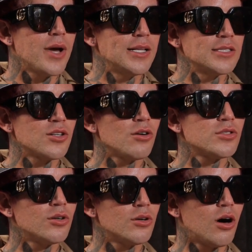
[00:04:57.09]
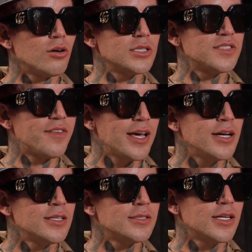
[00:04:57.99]
And there's also all these
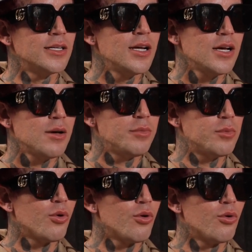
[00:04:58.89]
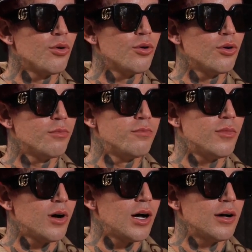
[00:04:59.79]
fans and people who,
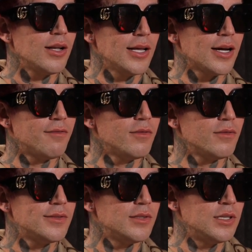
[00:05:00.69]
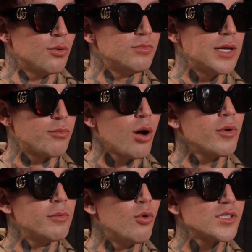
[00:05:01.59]
like, they
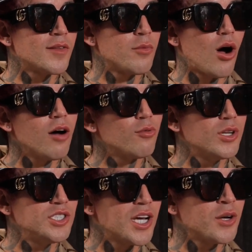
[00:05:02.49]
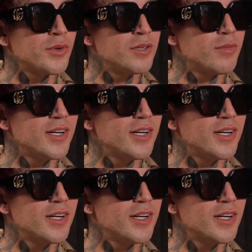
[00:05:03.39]
probably, most of them are really genuine,